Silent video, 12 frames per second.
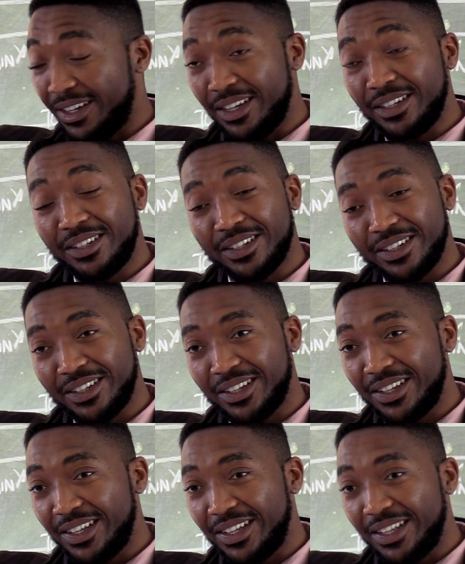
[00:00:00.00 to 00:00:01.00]
and
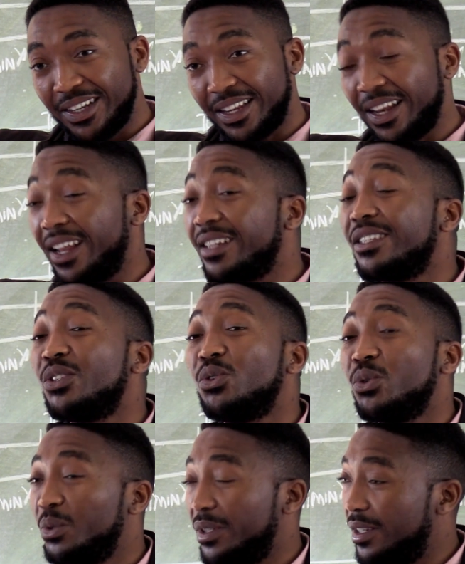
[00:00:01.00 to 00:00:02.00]
the
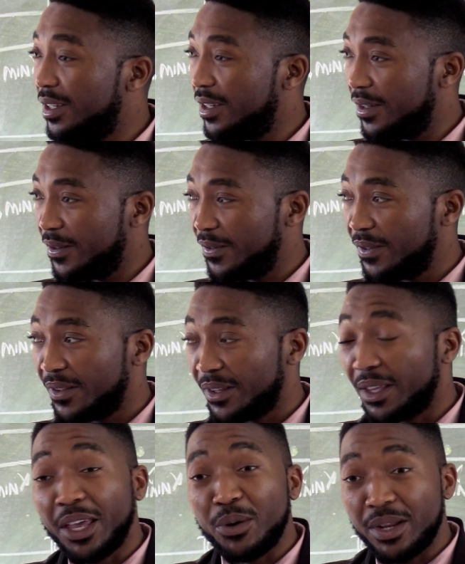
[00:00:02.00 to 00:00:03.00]
latitude.
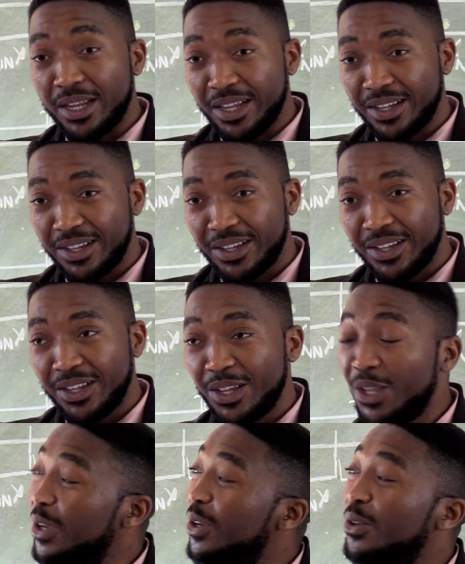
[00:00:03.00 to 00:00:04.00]
Yes.
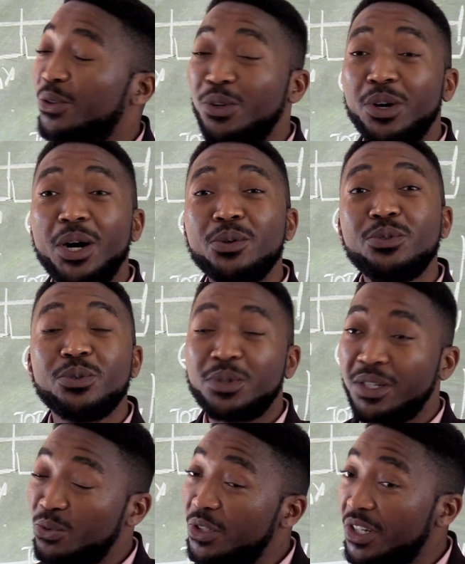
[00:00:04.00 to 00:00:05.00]
You know how to
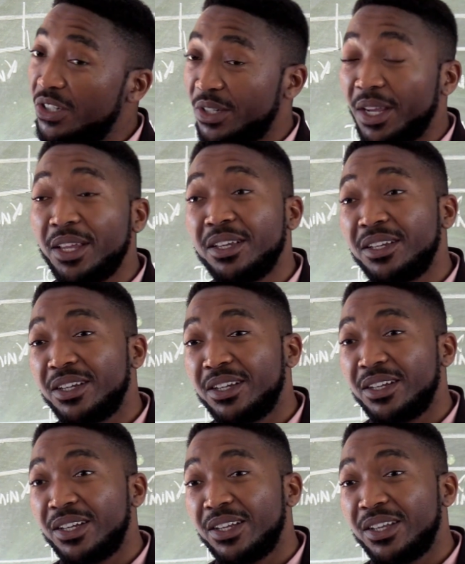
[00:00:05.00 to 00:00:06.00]
read to GHA
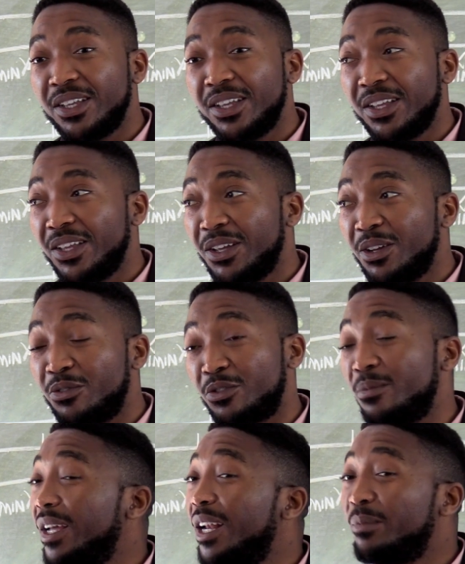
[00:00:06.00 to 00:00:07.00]

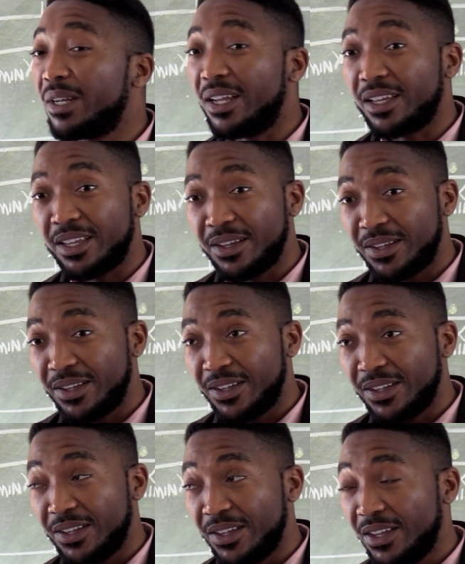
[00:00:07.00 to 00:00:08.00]
from the almanac?
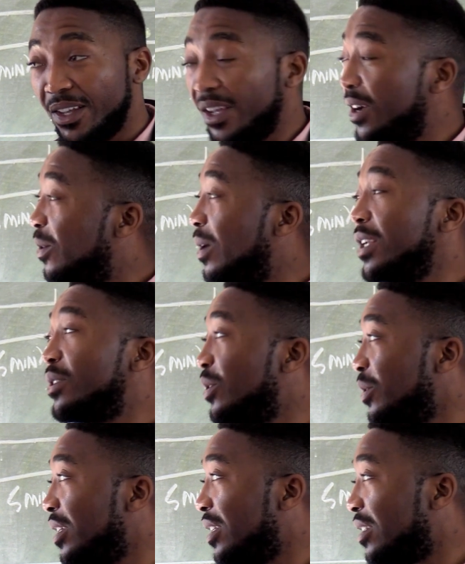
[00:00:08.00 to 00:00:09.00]
Yes. What do
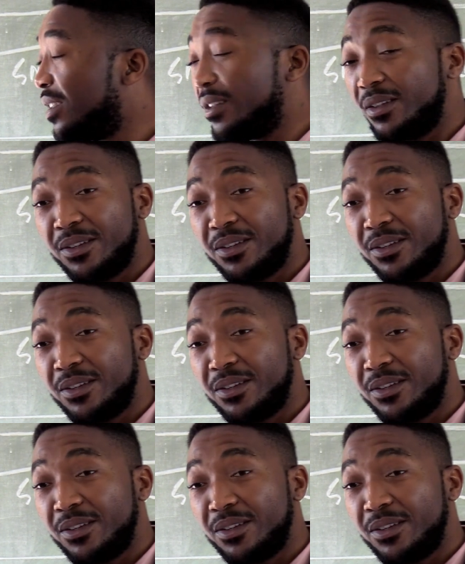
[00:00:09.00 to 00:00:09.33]
you need?